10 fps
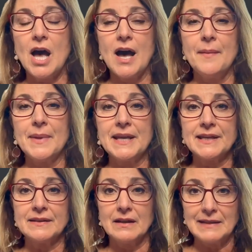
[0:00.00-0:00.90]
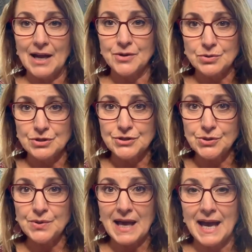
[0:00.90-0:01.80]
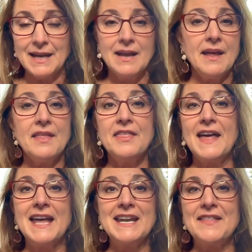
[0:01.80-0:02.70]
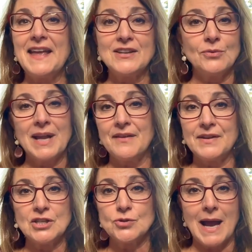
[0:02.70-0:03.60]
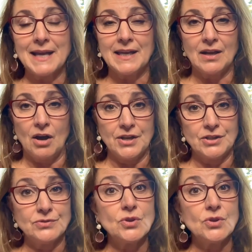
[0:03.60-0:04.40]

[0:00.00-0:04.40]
it can allow you to do that, then they don't have any tracking on you.